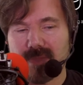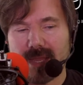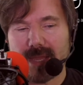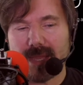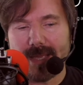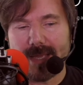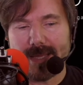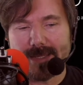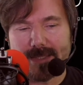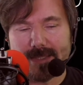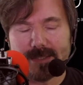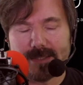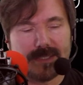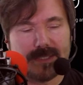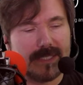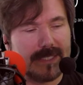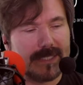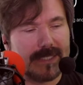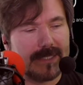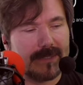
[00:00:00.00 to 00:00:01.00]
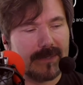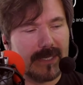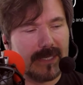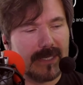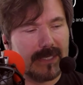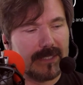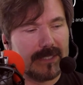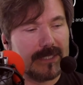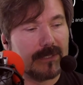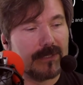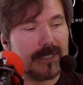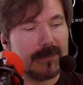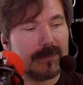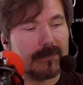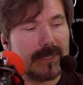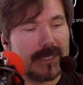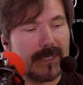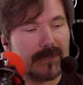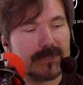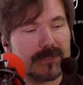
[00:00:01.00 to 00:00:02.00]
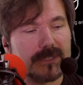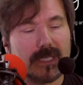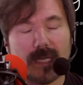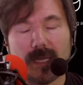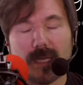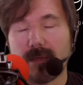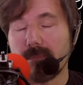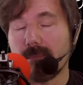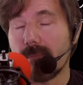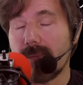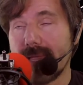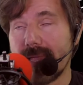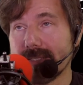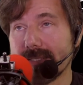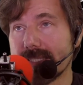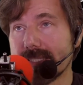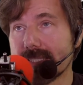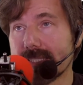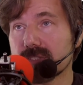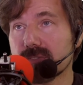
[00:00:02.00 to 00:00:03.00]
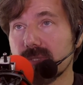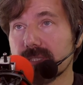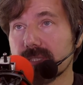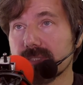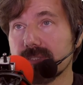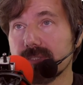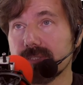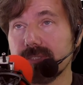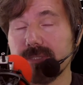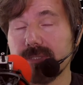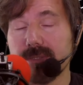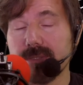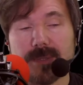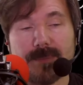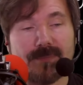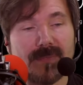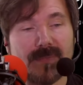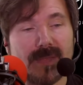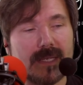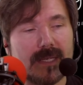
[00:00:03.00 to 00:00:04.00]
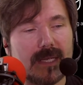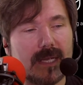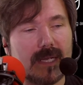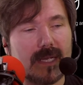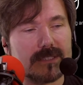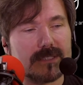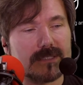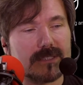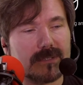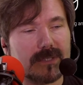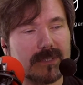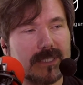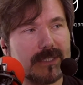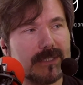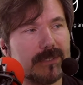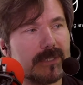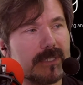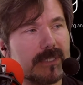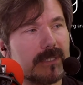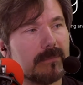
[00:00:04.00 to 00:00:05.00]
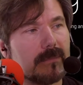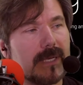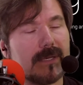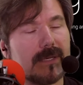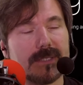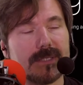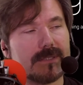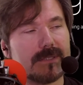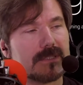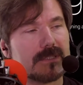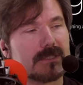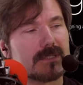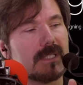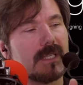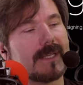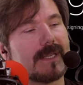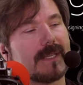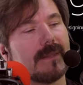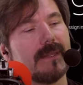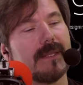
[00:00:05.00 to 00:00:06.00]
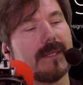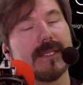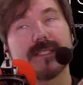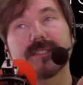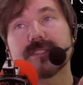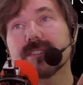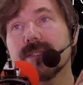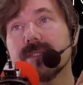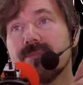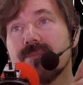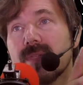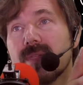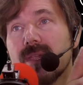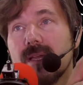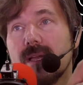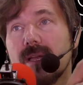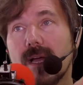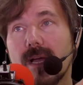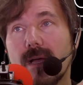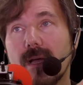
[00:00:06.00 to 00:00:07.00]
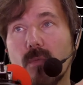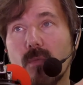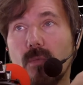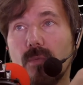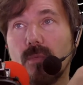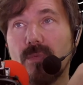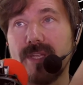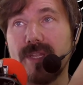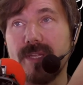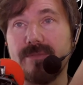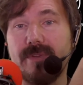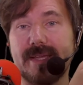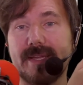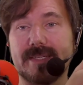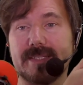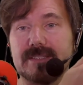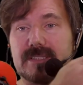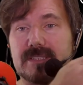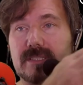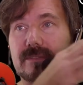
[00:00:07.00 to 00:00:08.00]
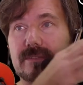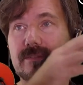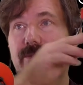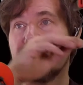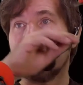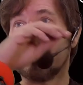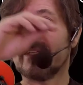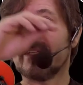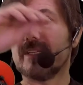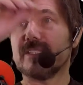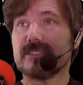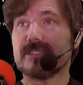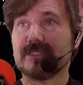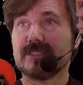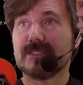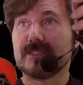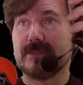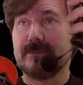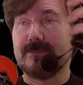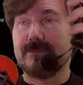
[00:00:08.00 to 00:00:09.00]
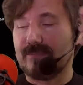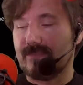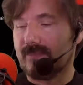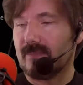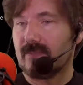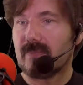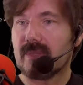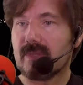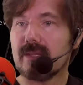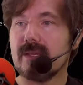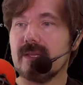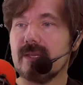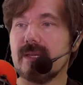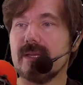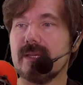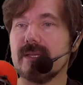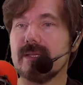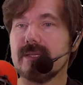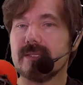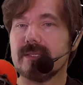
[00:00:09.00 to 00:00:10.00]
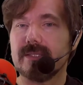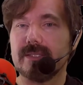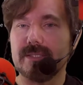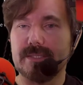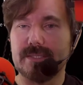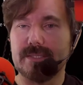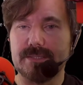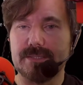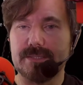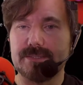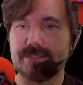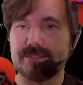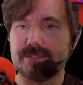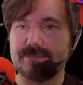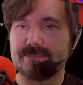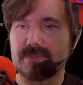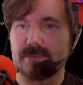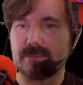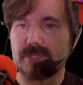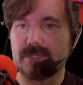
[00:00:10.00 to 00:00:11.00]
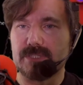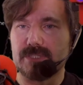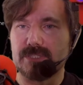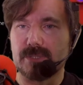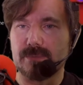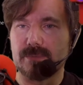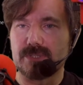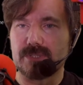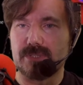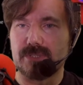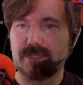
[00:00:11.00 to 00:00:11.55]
added the NEODiMOUNT magnetic structure to it so that you can mount it just like this. The advantage of this system is, let me jump to